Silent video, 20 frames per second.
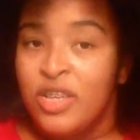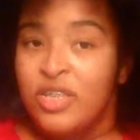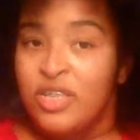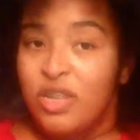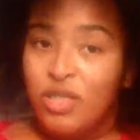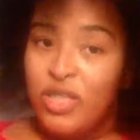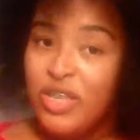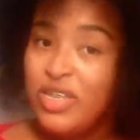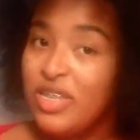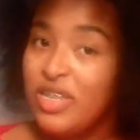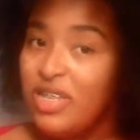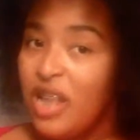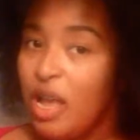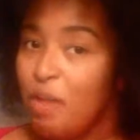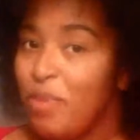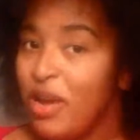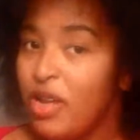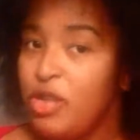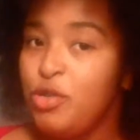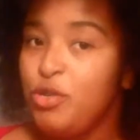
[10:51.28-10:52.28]
So this is
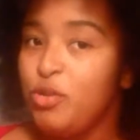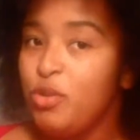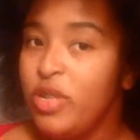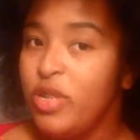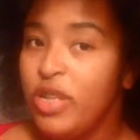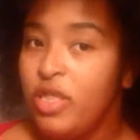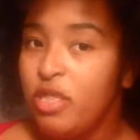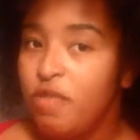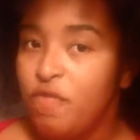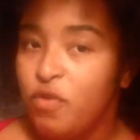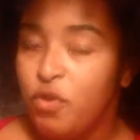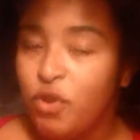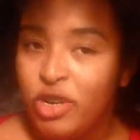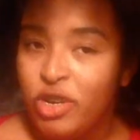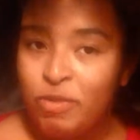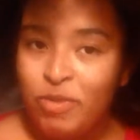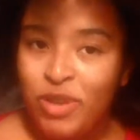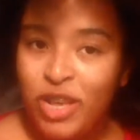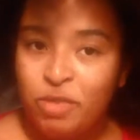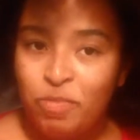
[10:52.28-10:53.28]
not my true length, of
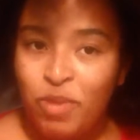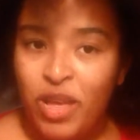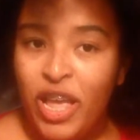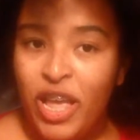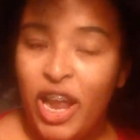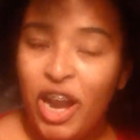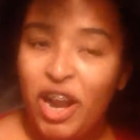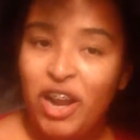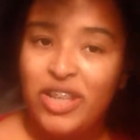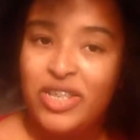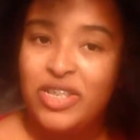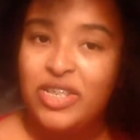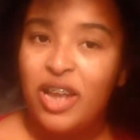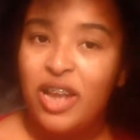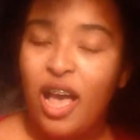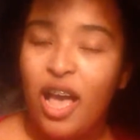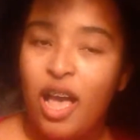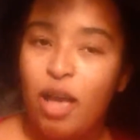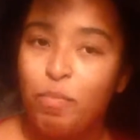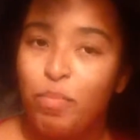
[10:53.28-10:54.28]
course, because my hair is
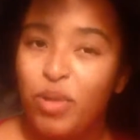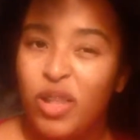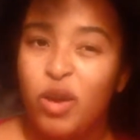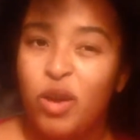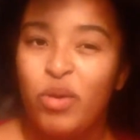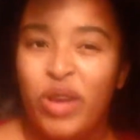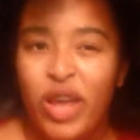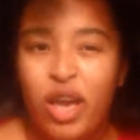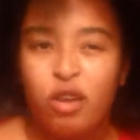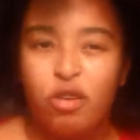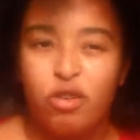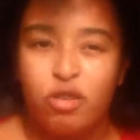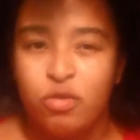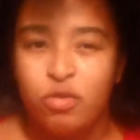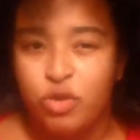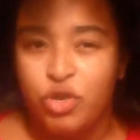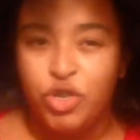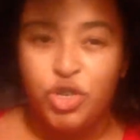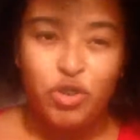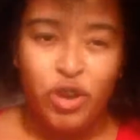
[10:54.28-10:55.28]
not blown out
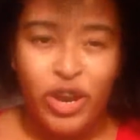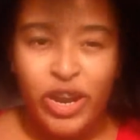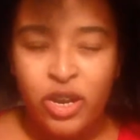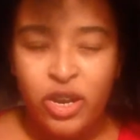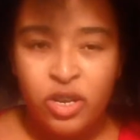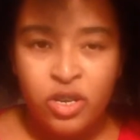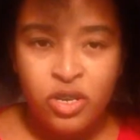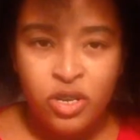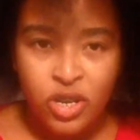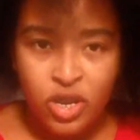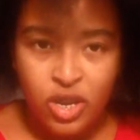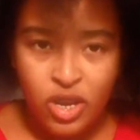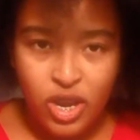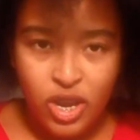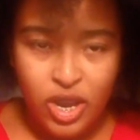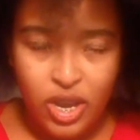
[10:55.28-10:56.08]
or straightened,